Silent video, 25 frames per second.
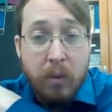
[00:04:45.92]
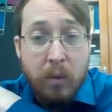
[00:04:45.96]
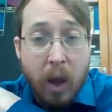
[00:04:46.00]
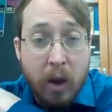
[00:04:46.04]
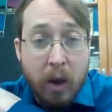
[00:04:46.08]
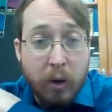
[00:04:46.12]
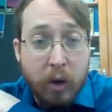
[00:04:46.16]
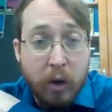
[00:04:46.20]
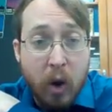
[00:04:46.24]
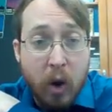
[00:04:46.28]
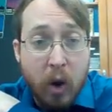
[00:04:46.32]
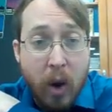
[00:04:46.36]

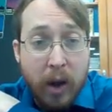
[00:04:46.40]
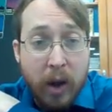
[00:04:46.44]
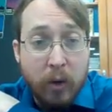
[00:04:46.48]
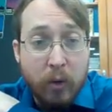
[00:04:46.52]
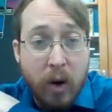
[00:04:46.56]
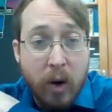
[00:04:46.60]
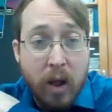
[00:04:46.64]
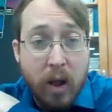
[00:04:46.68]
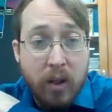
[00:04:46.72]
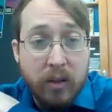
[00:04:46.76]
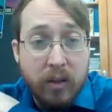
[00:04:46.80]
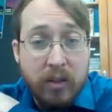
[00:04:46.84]
undergo
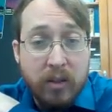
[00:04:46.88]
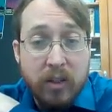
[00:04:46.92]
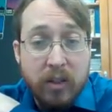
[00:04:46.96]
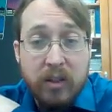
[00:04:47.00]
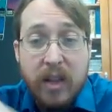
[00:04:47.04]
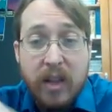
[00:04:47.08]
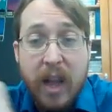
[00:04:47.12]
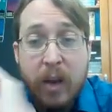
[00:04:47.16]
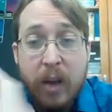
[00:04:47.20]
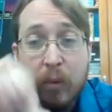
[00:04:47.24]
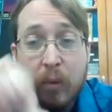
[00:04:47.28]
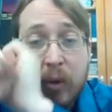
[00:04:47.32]

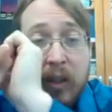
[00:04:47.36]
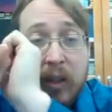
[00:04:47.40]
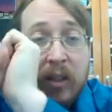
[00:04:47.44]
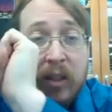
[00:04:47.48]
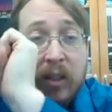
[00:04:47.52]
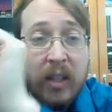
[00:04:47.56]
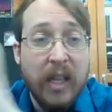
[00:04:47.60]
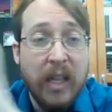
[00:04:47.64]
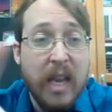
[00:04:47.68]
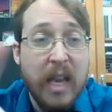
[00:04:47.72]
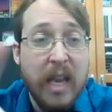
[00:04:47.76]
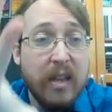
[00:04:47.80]
hydrolysis and
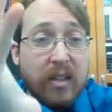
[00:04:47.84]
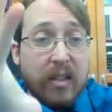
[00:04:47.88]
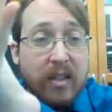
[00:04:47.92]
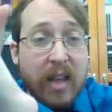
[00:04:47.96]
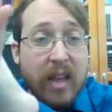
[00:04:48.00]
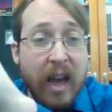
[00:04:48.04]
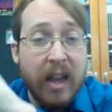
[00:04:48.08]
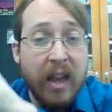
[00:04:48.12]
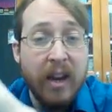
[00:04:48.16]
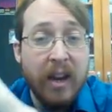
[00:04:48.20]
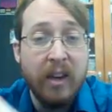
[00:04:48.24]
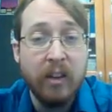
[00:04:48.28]
release
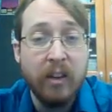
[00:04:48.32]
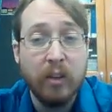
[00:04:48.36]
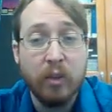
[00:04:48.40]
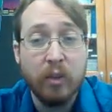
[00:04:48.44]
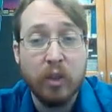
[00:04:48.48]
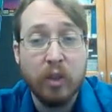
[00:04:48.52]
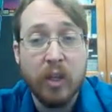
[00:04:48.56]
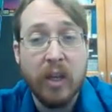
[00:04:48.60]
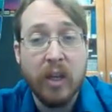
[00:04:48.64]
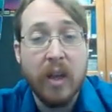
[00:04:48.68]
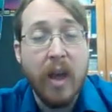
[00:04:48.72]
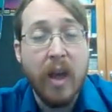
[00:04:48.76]
that
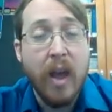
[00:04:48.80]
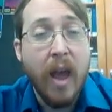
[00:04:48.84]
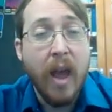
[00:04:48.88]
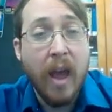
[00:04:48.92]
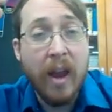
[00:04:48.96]
energy.